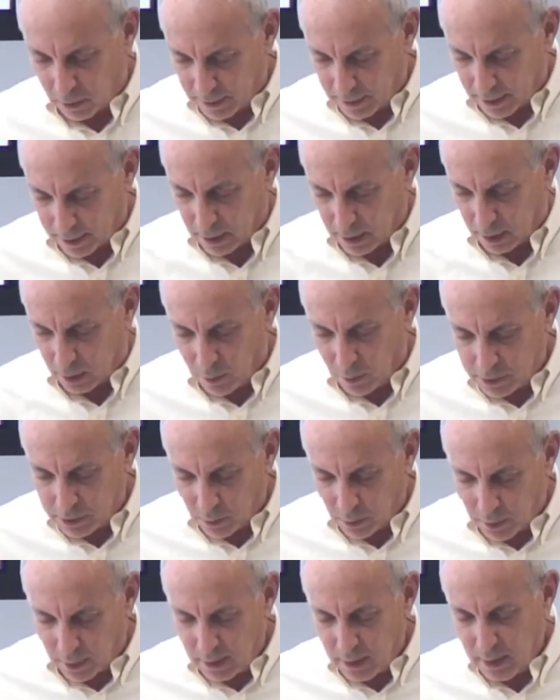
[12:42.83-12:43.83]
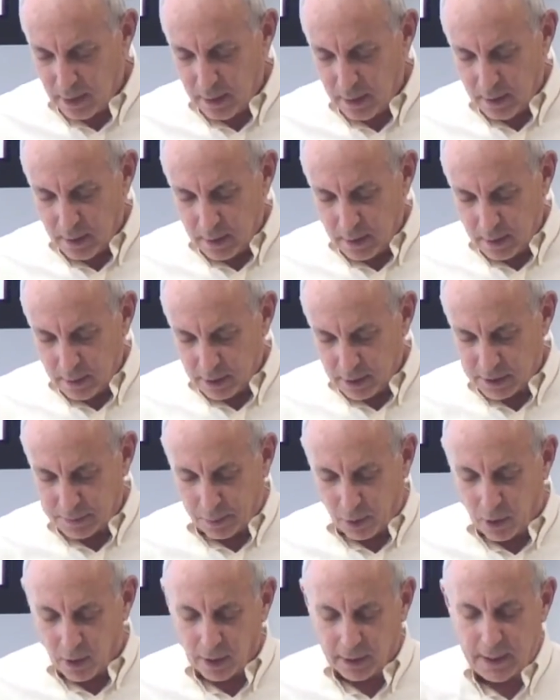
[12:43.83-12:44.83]
I'm not going to go into it. This
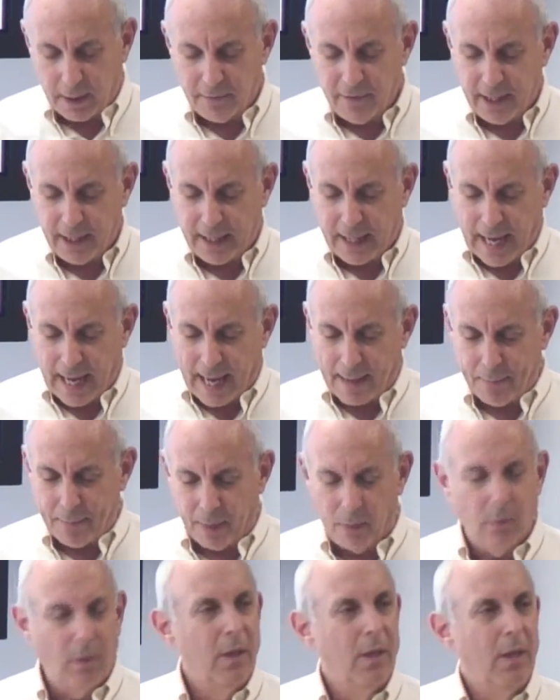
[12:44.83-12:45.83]
productivity gap, but